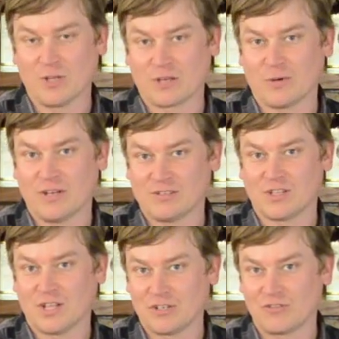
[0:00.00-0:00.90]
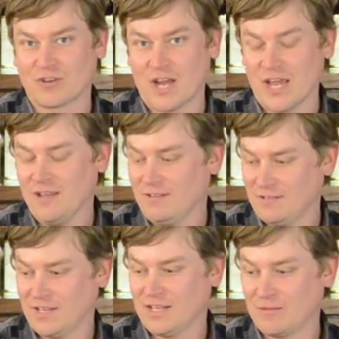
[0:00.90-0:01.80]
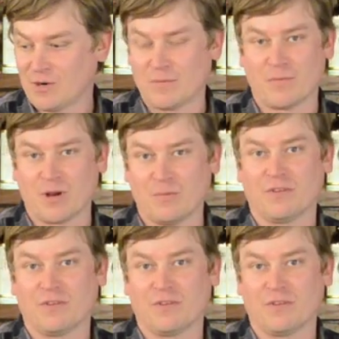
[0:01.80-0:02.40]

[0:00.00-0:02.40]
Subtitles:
liquid as the London Dry and the bourbon barrel,